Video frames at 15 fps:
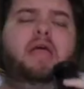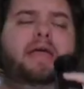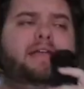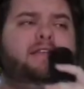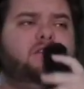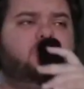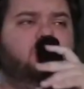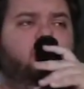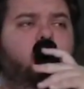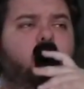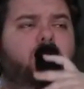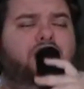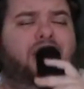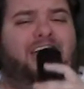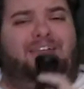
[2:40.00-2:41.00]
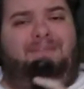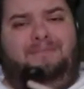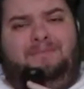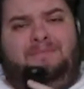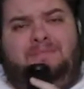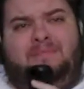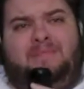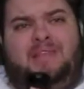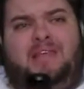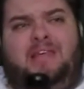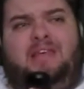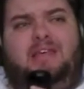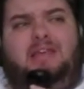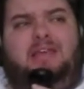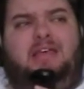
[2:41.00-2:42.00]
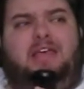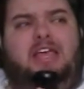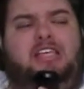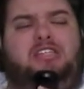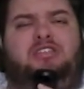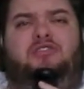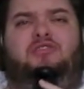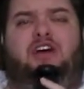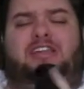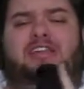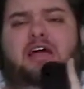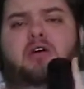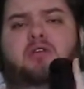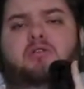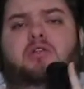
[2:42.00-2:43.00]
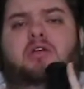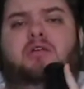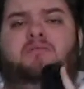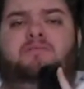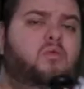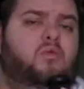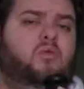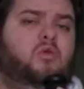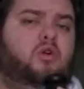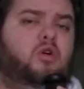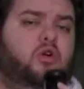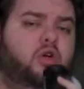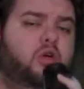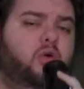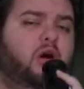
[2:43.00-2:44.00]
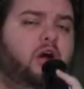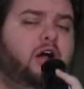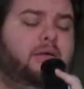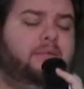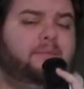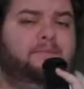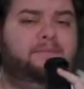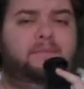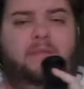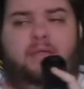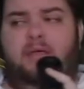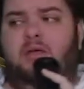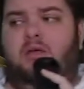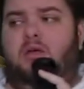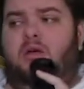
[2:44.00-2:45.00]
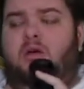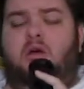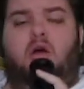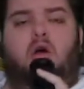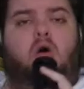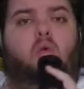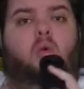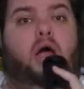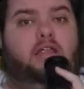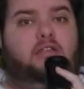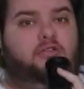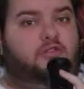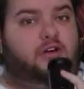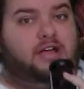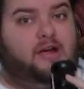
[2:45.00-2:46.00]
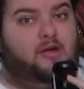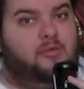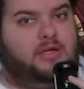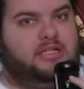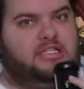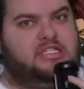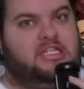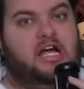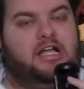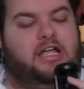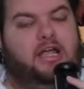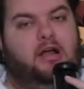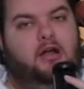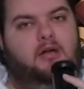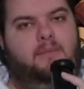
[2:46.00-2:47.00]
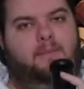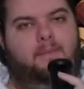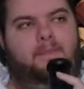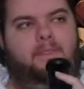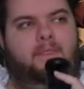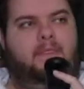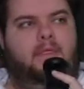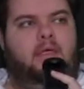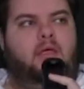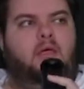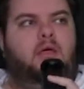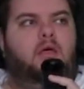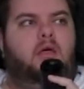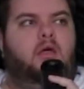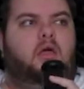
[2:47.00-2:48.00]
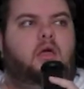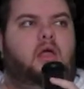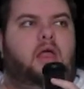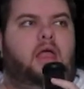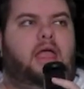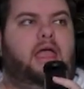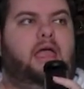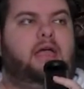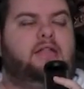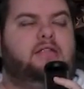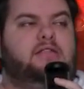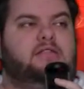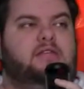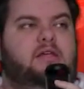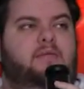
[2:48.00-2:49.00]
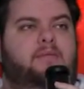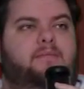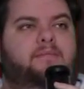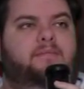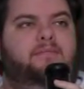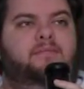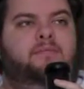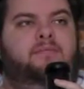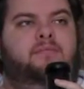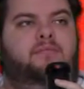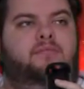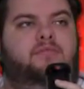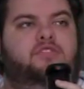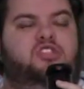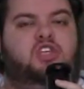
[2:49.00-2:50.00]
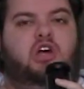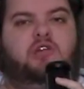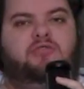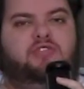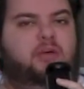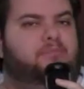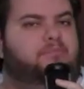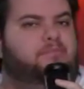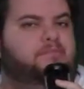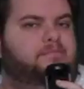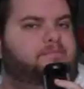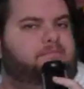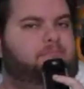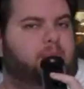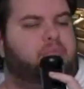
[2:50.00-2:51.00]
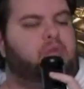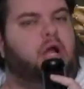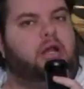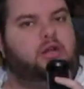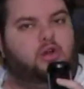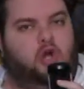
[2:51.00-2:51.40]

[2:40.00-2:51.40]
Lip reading: And your whole thing is to find out who you are, why the fuck everybody's stuck here, and solve the blood